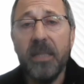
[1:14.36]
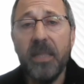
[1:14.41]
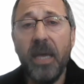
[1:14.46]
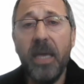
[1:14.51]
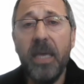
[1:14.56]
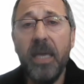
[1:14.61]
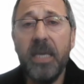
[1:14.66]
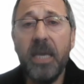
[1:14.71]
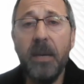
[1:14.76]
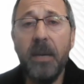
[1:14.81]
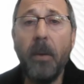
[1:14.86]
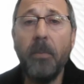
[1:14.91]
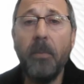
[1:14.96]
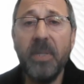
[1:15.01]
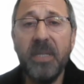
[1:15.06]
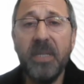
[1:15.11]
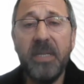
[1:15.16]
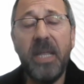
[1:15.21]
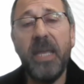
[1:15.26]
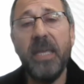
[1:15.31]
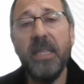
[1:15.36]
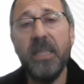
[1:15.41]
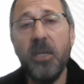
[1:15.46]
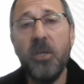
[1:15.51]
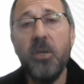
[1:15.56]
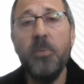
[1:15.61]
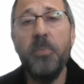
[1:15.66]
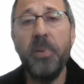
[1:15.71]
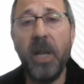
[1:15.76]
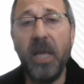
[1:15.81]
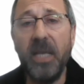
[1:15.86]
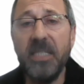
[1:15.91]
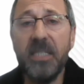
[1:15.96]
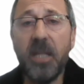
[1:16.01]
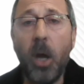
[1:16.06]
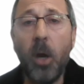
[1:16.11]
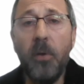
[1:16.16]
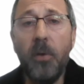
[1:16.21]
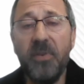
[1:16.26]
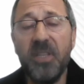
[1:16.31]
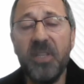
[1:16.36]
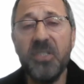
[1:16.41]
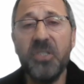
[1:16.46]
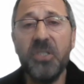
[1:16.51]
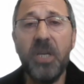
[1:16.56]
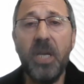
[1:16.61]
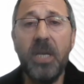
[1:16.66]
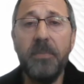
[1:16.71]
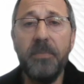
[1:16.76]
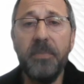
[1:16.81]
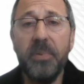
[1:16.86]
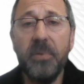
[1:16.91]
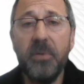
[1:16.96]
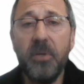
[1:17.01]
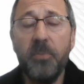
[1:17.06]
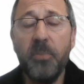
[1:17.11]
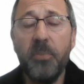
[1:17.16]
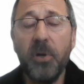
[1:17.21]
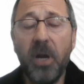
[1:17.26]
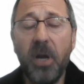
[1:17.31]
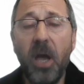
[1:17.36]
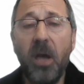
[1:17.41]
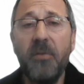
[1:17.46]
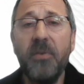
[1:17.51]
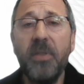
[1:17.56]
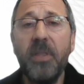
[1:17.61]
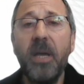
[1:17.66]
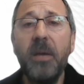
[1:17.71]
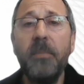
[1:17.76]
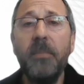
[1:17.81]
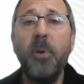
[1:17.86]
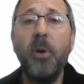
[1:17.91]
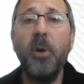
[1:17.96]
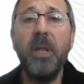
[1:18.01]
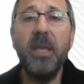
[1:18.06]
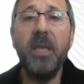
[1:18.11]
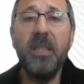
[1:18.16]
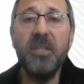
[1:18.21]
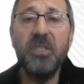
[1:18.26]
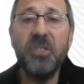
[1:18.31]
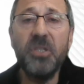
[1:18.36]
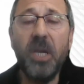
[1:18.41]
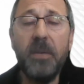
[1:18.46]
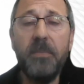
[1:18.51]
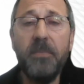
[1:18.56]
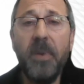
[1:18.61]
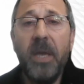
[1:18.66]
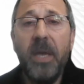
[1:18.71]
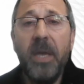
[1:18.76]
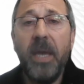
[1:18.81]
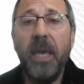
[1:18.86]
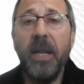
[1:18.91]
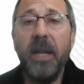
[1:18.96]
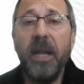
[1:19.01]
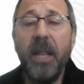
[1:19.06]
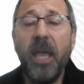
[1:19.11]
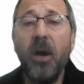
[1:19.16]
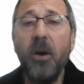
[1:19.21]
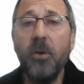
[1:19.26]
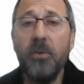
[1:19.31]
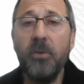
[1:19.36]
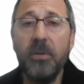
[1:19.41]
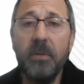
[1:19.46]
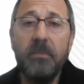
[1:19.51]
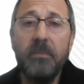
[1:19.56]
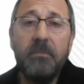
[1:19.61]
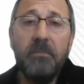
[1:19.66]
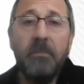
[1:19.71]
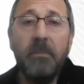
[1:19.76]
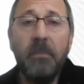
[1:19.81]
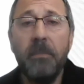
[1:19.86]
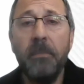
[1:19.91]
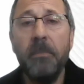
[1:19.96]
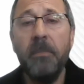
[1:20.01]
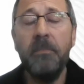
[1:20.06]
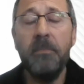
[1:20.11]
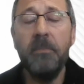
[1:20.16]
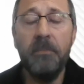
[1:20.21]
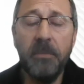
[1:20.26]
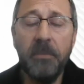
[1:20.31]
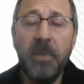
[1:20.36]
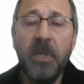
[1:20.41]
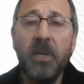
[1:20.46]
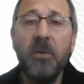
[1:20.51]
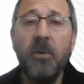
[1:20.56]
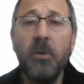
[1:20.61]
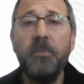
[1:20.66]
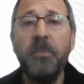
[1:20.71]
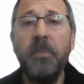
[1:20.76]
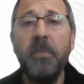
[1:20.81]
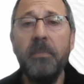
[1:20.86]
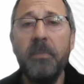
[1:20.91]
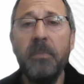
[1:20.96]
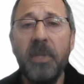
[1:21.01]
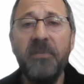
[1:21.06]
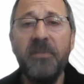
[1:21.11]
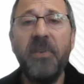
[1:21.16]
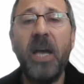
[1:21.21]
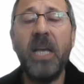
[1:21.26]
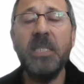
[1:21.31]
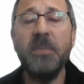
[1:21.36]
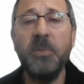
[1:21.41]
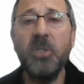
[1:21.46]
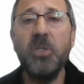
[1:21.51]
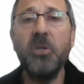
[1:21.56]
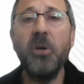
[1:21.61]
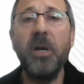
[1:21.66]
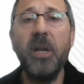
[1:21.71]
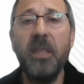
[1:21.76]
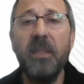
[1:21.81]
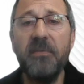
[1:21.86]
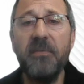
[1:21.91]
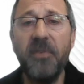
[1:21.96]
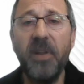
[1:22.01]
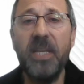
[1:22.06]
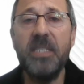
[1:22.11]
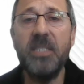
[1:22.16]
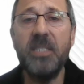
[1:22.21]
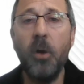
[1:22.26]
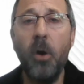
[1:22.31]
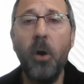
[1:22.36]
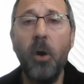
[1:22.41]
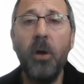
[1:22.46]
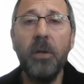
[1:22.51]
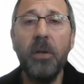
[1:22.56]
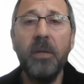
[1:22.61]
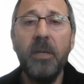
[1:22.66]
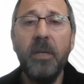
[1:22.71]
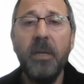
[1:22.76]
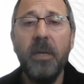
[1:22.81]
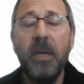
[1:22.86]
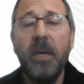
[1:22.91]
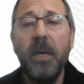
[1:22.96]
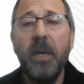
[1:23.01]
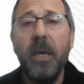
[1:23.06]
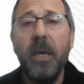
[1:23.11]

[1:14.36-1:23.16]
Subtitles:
they come up with a net that you place over the sheep, you put it over the body of the sheep, and it held the vast majority of the fleece on.